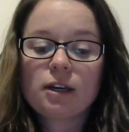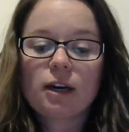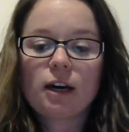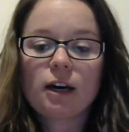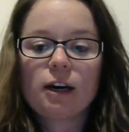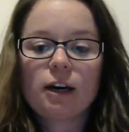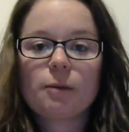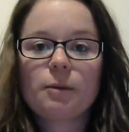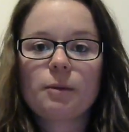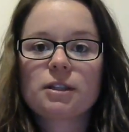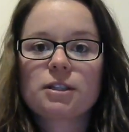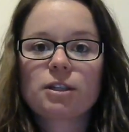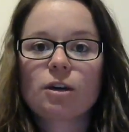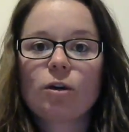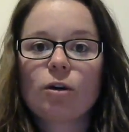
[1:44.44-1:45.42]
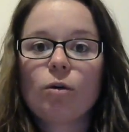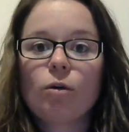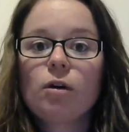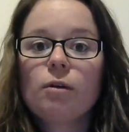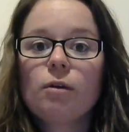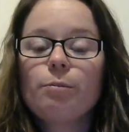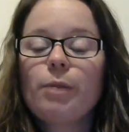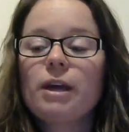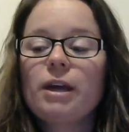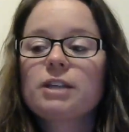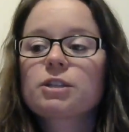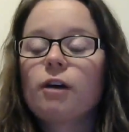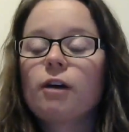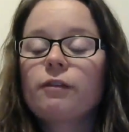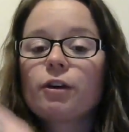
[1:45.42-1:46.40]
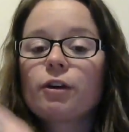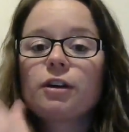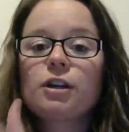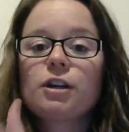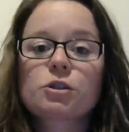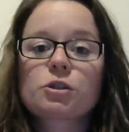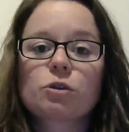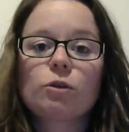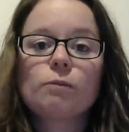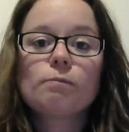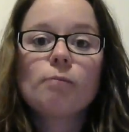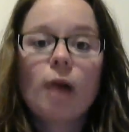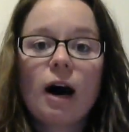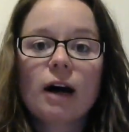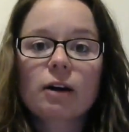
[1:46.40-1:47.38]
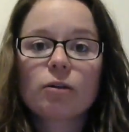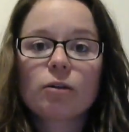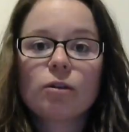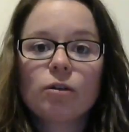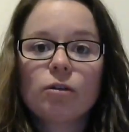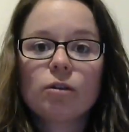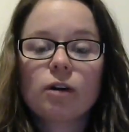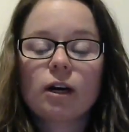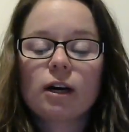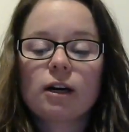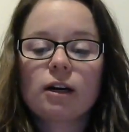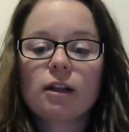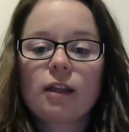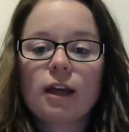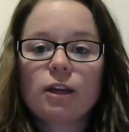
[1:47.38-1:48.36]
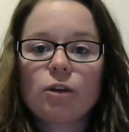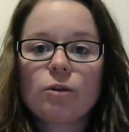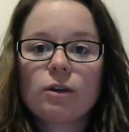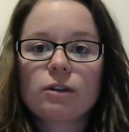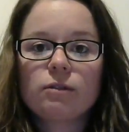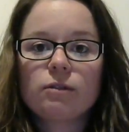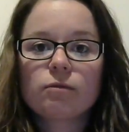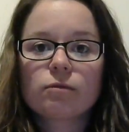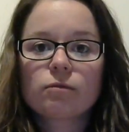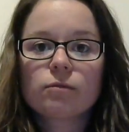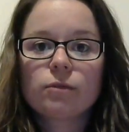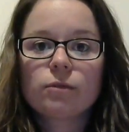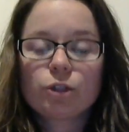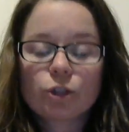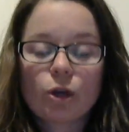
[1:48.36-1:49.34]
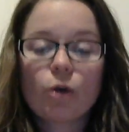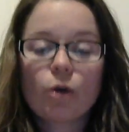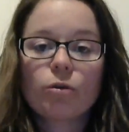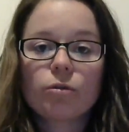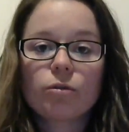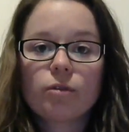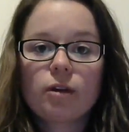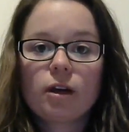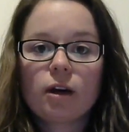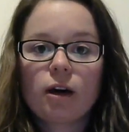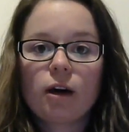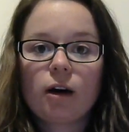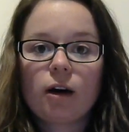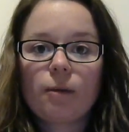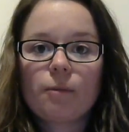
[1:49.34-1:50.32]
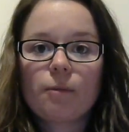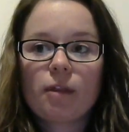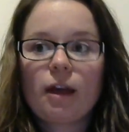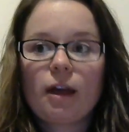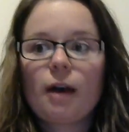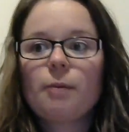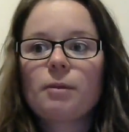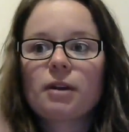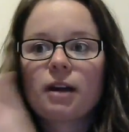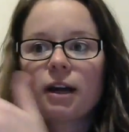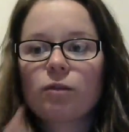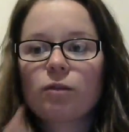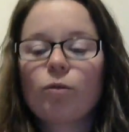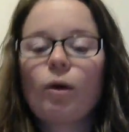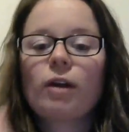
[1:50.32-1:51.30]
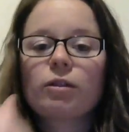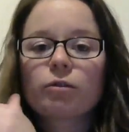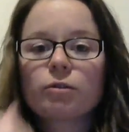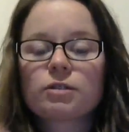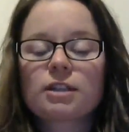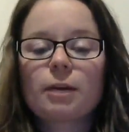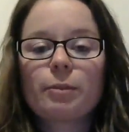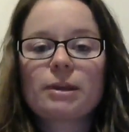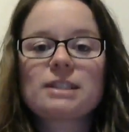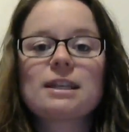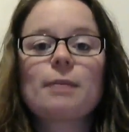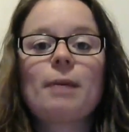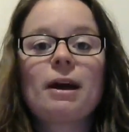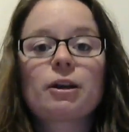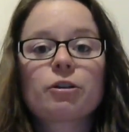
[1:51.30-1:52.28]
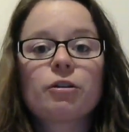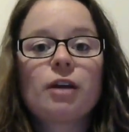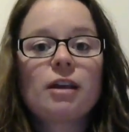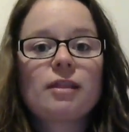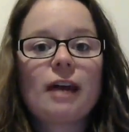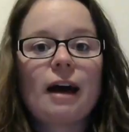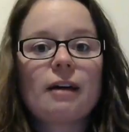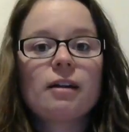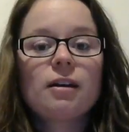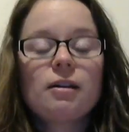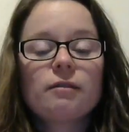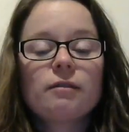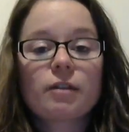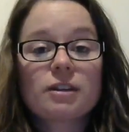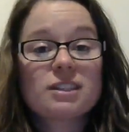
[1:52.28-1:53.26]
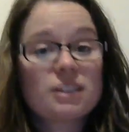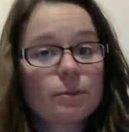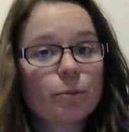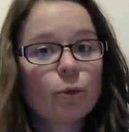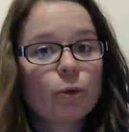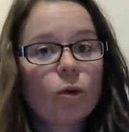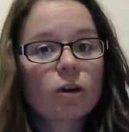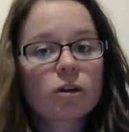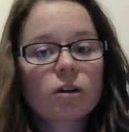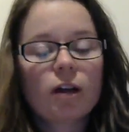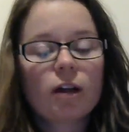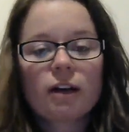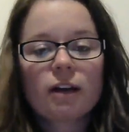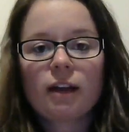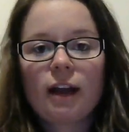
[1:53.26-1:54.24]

Um, and so, based off your initial model uh, that you had we shown um, them and kind of went through step by step how to create that very simple water clock.